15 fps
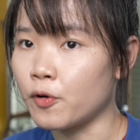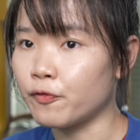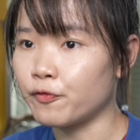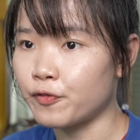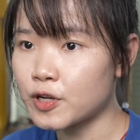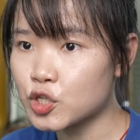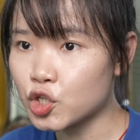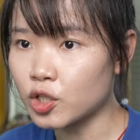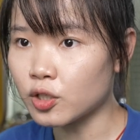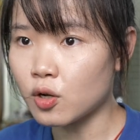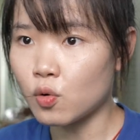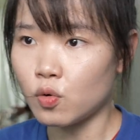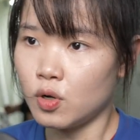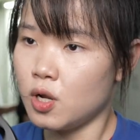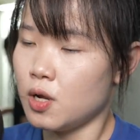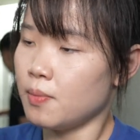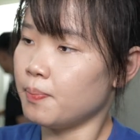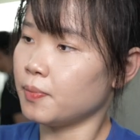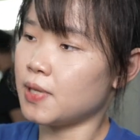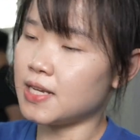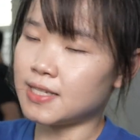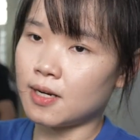professional
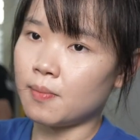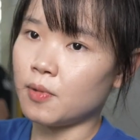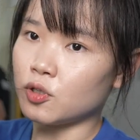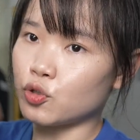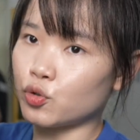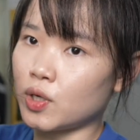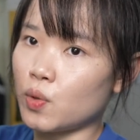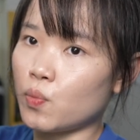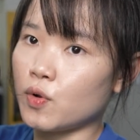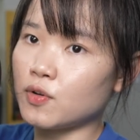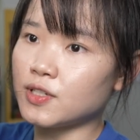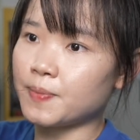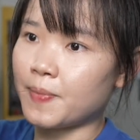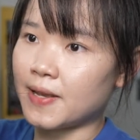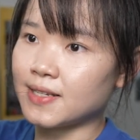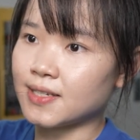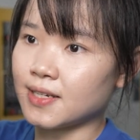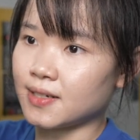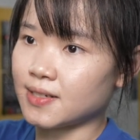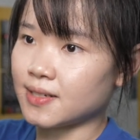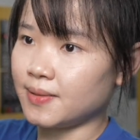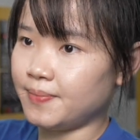Tesla Model 3 wheel
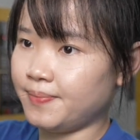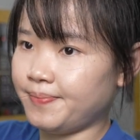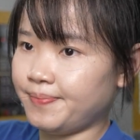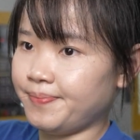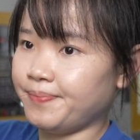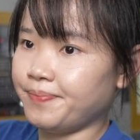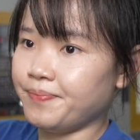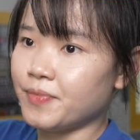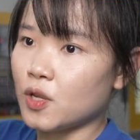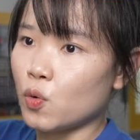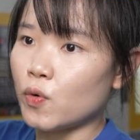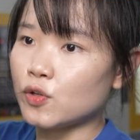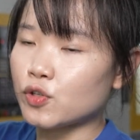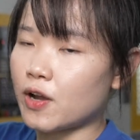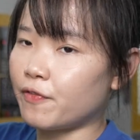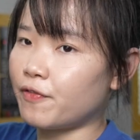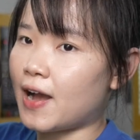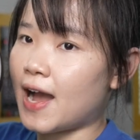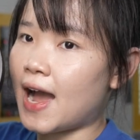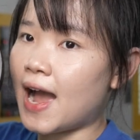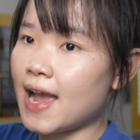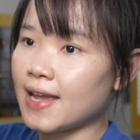spacers, which are far
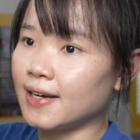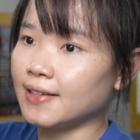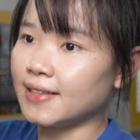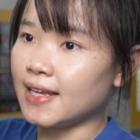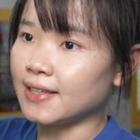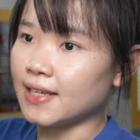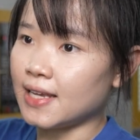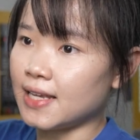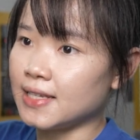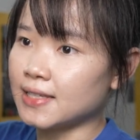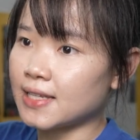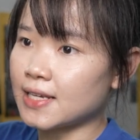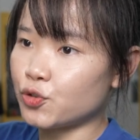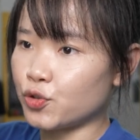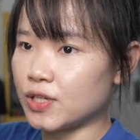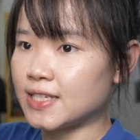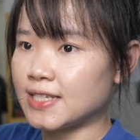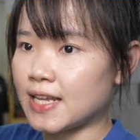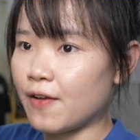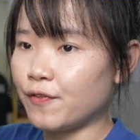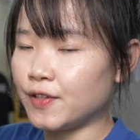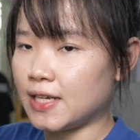higher than the industry
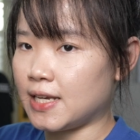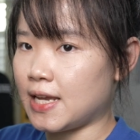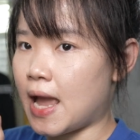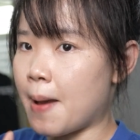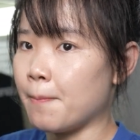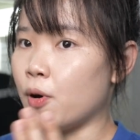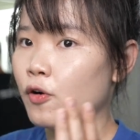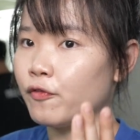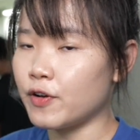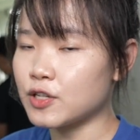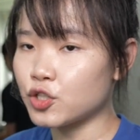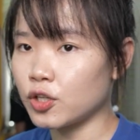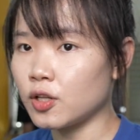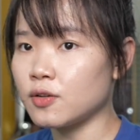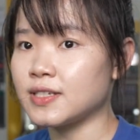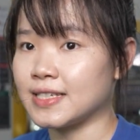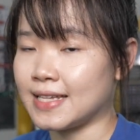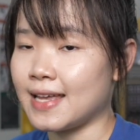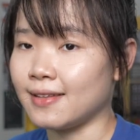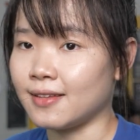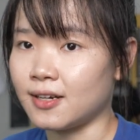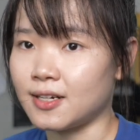safety and professional
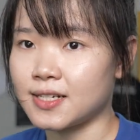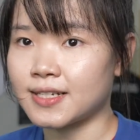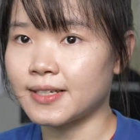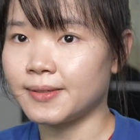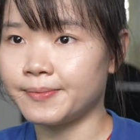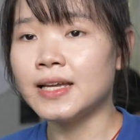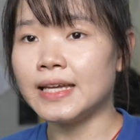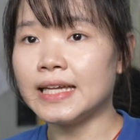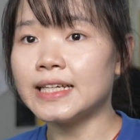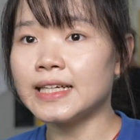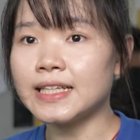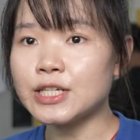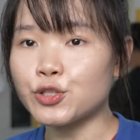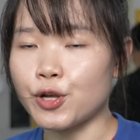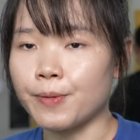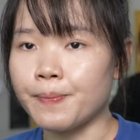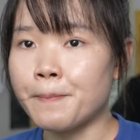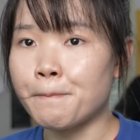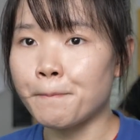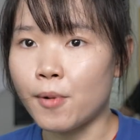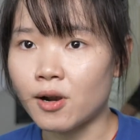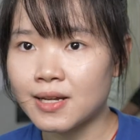standards. In addition,
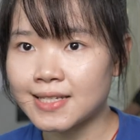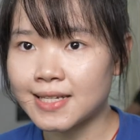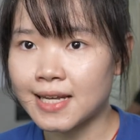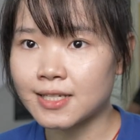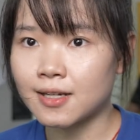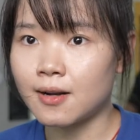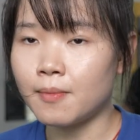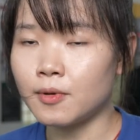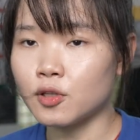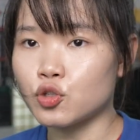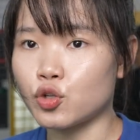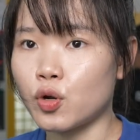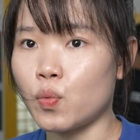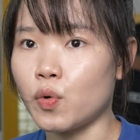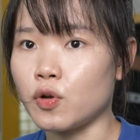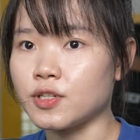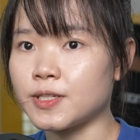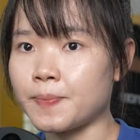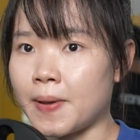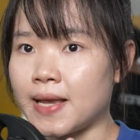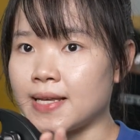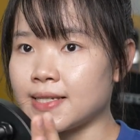BONOSS Tesla Model 3 wheel
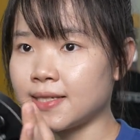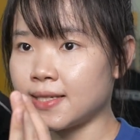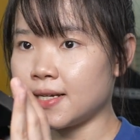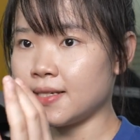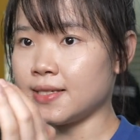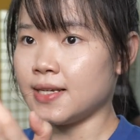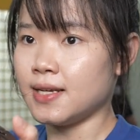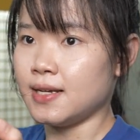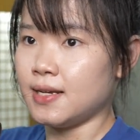spacers